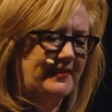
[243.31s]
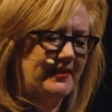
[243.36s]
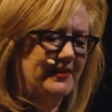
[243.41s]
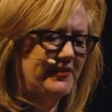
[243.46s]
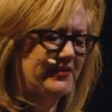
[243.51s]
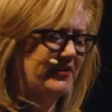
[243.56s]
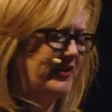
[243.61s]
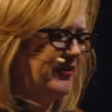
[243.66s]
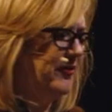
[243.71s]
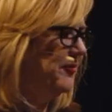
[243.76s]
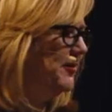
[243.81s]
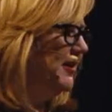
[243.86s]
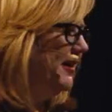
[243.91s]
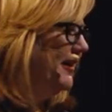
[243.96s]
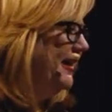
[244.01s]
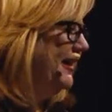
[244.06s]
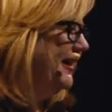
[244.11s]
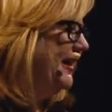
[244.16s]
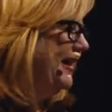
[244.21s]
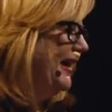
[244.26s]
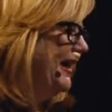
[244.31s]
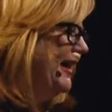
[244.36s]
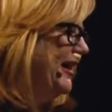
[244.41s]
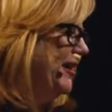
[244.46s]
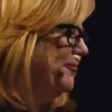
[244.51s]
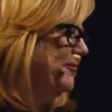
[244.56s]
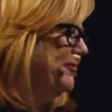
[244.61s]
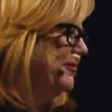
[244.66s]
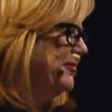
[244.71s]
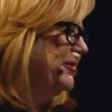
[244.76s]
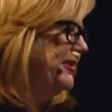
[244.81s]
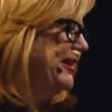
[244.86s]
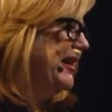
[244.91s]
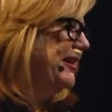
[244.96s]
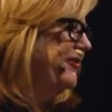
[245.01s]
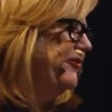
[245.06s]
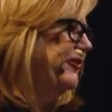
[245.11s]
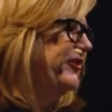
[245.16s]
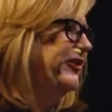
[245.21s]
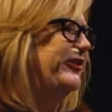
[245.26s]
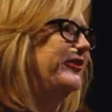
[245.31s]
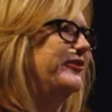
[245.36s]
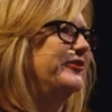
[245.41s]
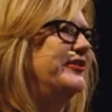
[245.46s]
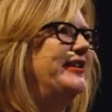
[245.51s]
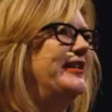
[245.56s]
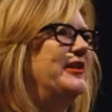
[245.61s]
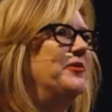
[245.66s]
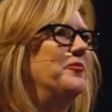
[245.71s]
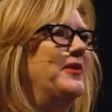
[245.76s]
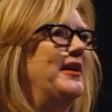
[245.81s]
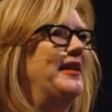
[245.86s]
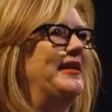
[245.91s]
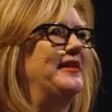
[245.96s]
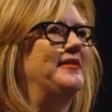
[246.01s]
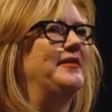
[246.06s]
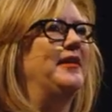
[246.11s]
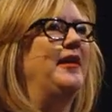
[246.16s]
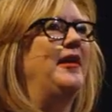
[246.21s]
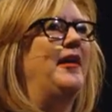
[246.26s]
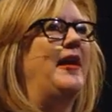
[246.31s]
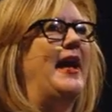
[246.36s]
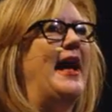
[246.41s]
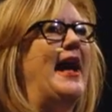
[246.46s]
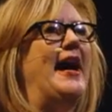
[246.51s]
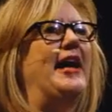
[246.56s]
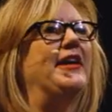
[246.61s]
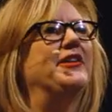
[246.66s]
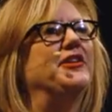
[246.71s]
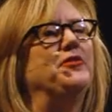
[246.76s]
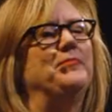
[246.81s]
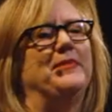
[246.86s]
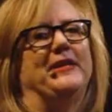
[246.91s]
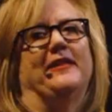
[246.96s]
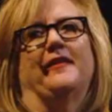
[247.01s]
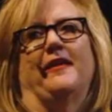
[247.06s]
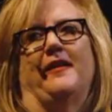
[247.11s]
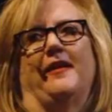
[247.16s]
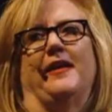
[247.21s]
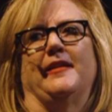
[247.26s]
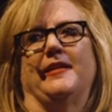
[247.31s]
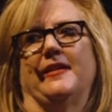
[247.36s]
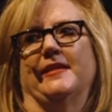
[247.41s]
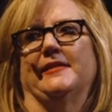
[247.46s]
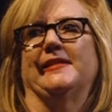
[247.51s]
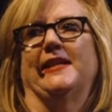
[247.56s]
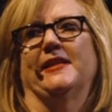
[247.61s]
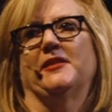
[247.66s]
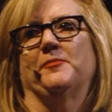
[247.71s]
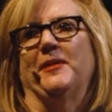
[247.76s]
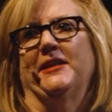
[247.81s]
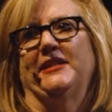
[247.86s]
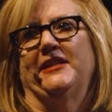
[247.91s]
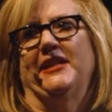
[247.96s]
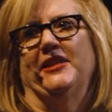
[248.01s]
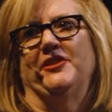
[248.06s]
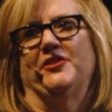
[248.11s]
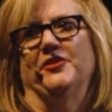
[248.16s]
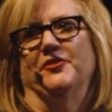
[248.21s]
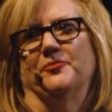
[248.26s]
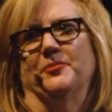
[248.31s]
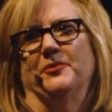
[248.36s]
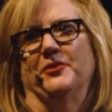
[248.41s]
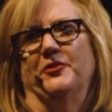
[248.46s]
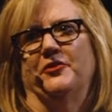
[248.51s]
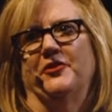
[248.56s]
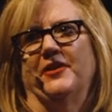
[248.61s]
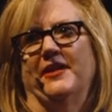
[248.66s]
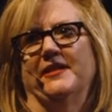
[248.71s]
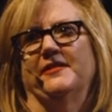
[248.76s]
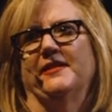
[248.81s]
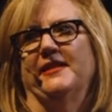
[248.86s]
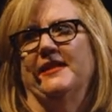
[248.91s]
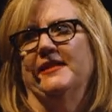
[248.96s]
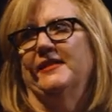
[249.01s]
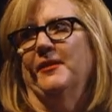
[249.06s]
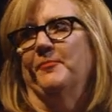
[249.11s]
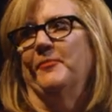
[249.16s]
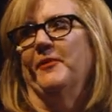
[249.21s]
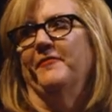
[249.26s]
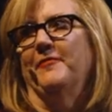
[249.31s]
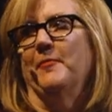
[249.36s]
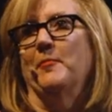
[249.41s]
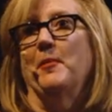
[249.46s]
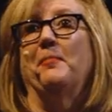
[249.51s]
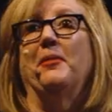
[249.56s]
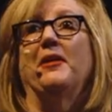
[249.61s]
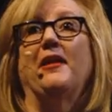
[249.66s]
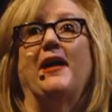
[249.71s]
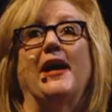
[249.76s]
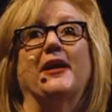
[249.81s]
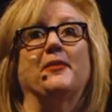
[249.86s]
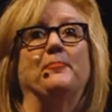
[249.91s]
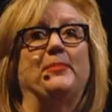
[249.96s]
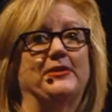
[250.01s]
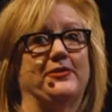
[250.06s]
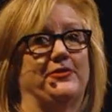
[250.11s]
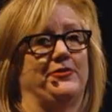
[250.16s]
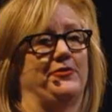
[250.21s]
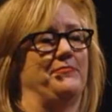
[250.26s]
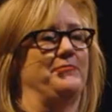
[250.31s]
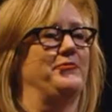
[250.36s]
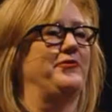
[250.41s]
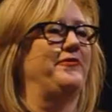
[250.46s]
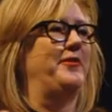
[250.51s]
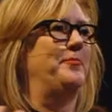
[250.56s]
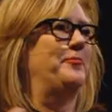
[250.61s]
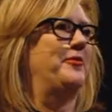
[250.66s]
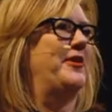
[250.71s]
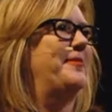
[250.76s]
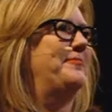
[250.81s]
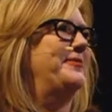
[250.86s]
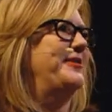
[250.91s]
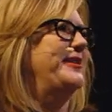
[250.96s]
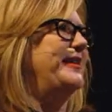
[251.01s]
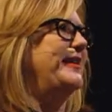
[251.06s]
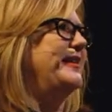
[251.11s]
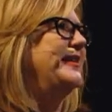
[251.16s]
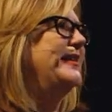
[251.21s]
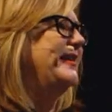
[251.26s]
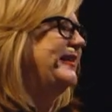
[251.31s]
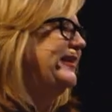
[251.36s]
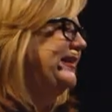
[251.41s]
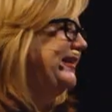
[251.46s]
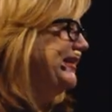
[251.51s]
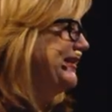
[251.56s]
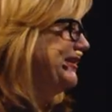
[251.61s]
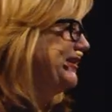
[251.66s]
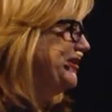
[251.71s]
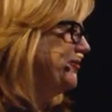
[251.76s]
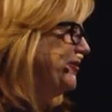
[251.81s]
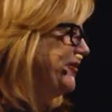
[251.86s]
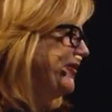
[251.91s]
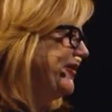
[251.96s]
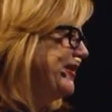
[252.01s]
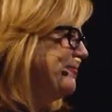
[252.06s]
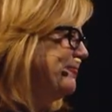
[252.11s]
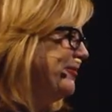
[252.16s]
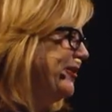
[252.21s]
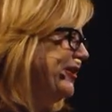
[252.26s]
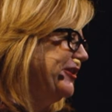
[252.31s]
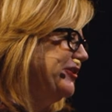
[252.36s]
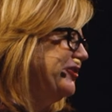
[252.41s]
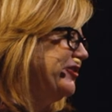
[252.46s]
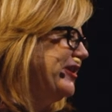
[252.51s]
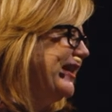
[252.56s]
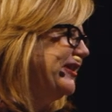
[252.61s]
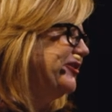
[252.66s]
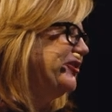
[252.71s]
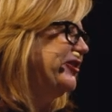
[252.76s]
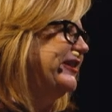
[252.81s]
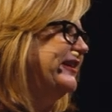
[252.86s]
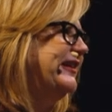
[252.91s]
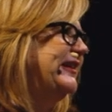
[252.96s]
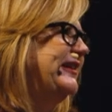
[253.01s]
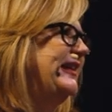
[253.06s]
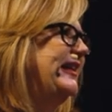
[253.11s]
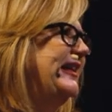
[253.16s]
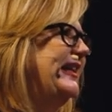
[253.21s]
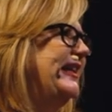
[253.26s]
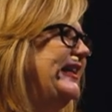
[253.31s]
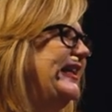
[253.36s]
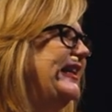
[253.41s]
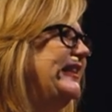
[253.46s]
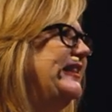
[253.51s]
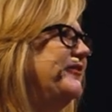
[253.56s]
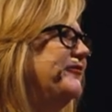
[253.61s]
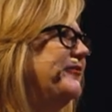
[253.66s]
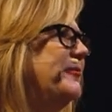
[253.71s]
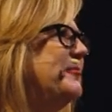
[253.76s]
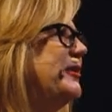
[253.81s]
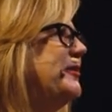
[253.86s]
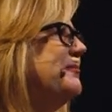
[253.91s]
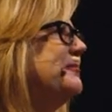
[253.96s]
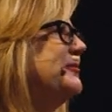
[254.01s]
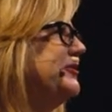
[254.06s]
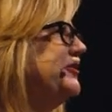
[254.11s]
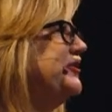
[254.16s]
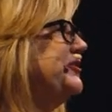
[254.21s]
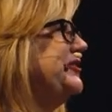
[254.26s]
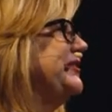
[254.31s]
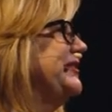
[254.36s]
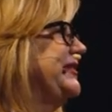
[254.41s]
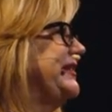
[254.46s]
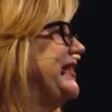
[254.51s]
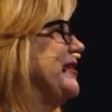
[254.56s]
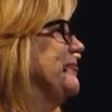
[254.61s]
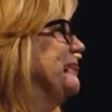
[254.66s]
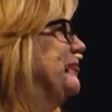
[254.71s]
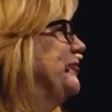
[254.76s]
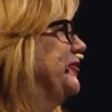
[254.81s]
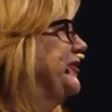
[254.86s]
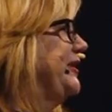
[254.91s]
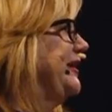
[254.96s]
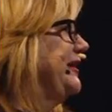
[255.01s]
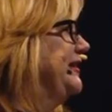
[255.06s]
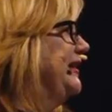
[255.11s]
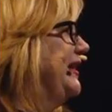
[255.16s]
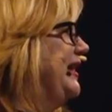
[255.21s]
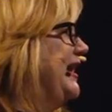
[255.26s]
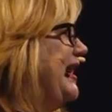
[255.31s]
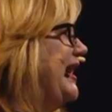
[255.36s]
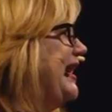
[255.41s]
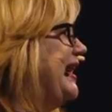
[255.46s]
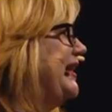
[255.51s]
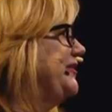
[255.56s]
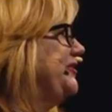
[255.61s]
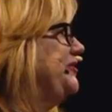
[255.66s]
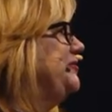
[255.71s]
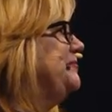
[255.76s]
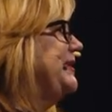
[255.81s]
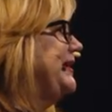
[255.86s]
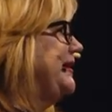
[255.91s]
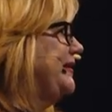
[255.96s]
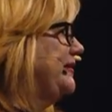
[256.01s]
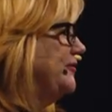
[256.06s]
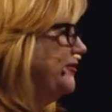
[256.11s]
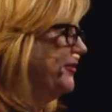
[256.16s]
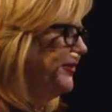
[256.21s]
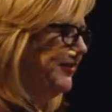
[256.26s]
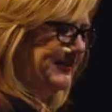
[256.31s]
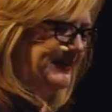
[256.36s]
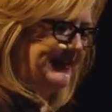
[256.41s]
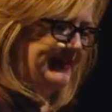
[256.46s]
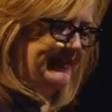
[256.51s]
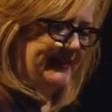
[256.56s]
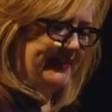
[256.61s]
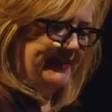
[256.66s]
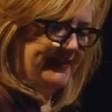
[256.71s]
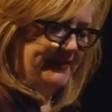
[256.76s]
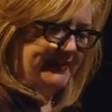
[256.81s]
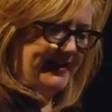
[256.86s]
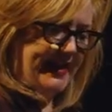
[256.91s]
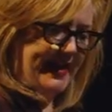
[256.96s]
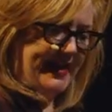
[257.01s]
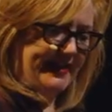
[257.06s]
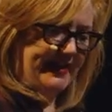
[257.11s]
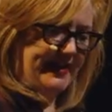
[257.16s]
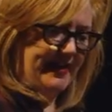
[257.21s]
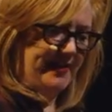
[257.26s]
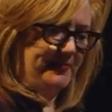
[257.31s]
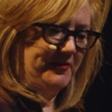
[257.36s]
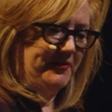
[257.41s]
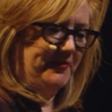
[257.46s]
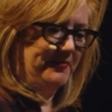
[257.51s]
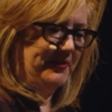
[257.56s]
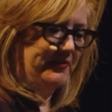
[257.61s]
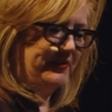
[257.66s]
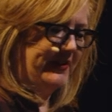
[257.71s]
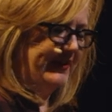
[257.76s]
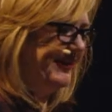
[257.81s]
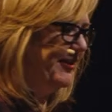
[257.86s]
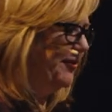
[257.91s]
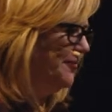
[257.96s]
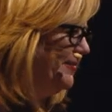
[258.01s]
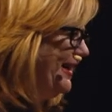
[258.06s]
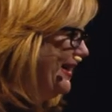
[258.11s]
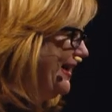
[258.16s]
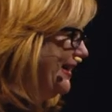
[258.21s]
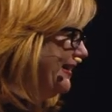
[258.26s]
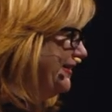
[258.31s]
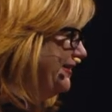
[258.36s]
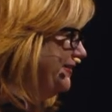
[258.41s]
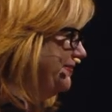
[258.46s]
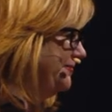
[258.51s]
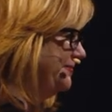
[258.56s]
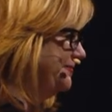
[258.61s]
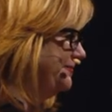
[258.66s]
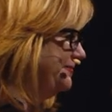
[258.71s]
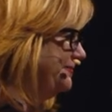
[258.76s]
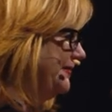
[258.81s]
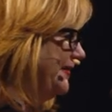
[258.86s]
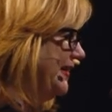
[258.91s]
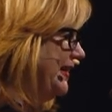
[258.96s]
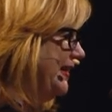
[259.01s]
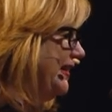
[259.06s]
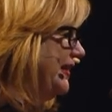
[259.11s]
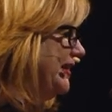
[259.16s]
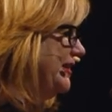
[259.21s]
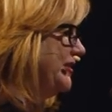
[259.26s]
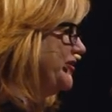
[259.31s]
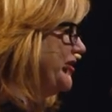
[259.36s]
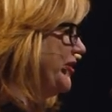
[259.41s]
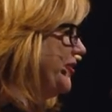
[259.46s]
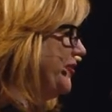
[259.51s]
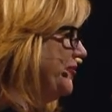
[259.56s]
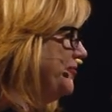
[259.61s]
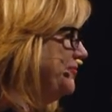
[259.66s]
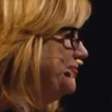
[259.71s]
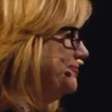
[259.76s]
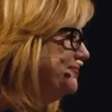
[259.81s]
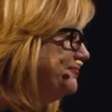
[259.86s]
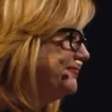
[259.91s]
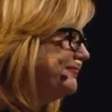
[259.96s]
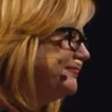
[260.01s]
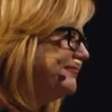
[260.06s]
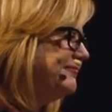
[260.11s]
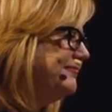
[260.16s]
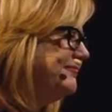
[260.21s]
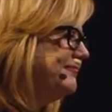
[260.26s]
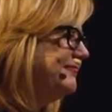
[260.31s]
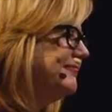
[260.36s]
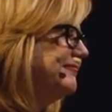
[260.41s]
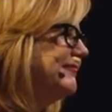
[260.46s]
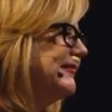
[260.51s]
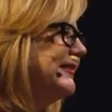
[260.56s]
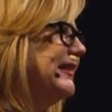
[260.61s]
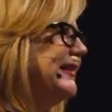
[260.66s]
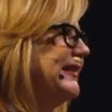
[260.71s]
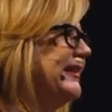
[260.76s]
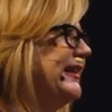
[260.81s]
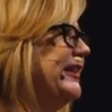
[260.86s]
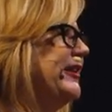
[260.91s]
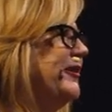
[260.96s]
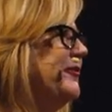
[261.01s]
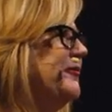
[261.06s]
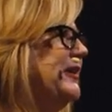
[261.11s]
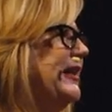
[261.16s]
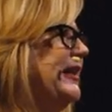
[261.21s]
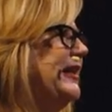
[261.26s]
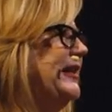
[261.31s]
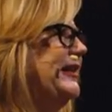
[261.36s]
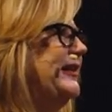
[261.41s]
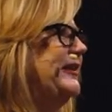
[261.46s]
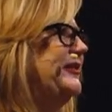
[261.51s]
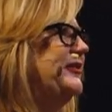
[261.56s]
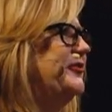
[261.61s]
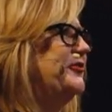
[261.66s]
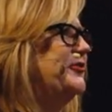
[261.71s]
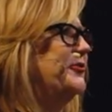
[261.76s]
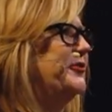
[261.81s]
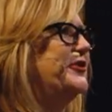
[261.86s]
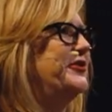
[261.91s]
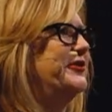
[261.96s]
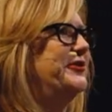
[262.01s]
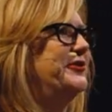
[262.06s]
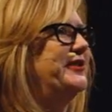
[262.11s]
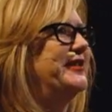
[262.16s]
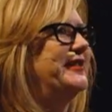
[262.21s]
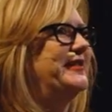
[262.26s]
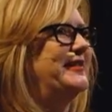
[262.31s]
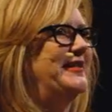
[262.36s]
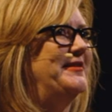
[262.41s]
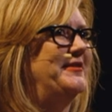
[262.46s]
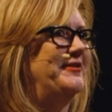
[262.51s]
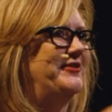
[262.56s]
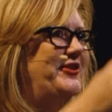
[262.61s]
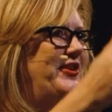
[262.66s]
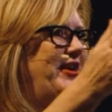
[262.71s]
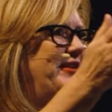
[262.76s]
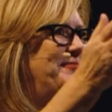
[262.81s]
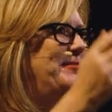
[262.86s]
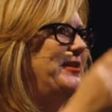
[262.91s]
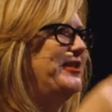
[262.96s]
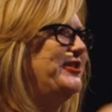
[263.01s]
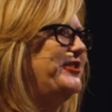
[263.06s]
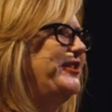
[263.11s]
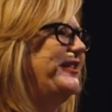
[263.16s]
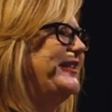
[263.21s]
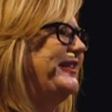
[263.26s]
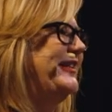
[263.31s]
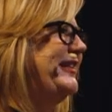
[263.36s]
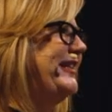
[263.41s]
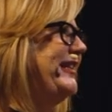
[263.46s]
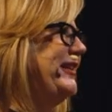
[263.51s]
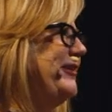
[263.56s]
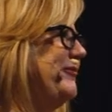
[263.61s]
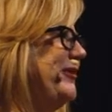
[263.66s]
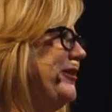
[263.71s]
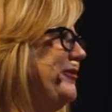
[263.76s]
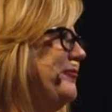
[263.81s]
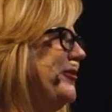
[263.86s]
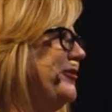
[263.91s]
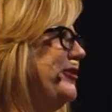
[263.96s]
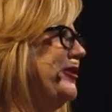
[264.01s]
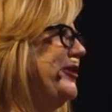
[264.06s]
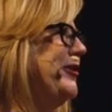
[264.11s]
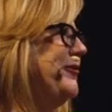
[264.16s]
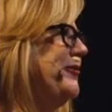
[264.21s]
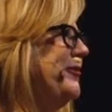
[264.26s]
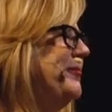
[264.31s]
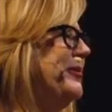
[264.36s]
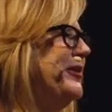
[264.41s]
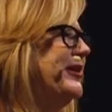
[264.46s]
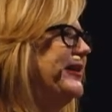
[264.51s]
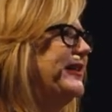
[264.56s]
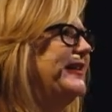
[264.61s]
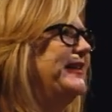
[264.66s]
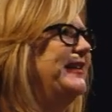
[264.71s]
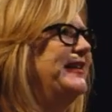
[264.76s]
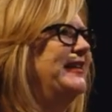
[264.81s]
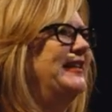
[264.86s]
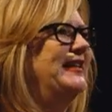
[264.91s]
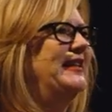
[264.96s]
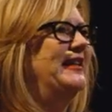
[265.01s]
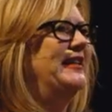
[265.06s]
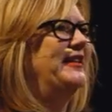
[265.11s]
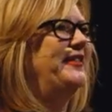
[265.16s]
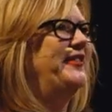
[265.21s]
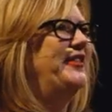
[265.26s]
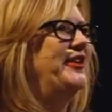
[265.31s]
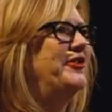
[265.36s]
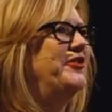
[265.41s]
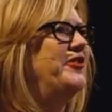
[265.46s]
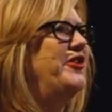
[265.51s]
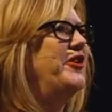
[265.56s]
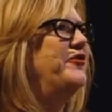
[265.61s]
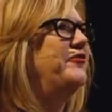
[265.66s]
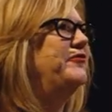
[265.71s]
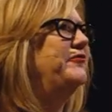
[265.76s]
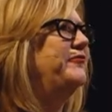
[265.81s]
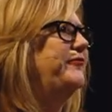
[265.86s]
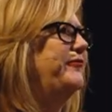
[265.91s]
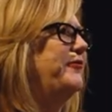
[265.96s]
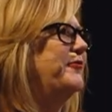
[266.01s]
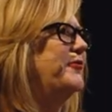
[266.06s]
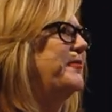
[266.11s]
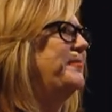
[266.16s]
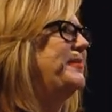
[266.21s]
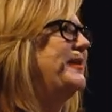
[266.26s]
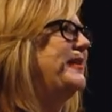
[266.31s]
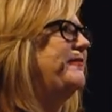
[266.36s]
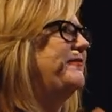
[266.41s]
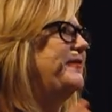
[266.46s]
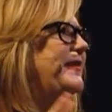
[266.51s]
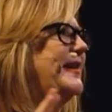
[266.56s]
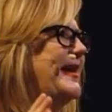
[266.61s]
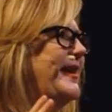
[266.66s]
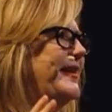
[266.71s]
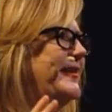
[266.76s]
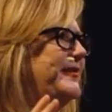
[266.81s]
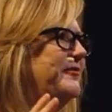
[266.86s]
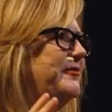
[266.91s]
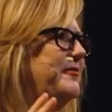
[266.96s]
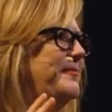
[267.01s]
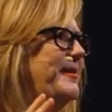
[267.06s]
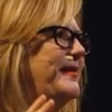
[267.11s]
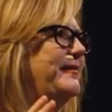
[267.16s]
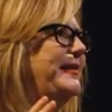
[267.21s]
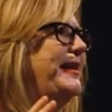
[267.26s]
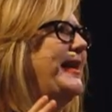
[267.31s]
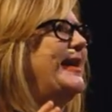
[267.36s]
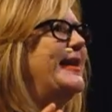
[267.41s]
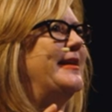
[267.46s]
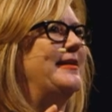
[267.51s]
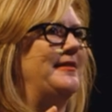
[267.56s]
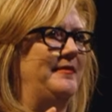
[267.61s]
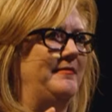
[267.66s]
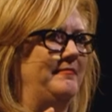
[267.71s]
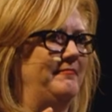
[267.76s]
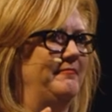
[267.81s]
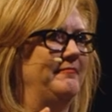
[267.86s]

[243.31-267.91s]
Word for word: So um, kind of the learning was, how do you meet the audience expectations when you're translating something from a blockbuster movie property into a theme park attraction? And then from an immersion standpoint, how do you make all the details add up? So I'm going to try to go back. So, you know, uh, George Lucas and Sean mentioned it. He, he wrote a Yoda book. They're known for being fanatical about canon.